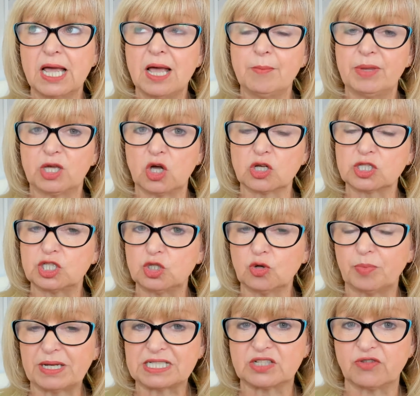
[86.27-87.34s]
because your
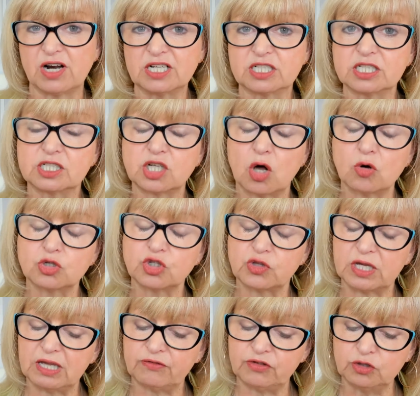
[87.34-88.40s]
best friend has told you
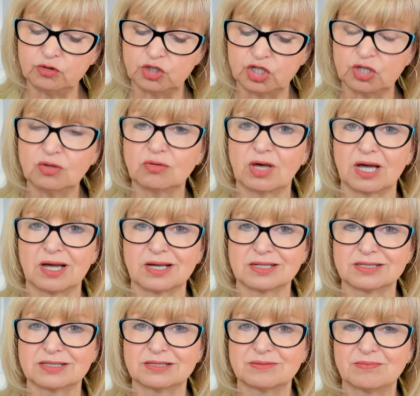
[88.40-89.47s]
that if you do that,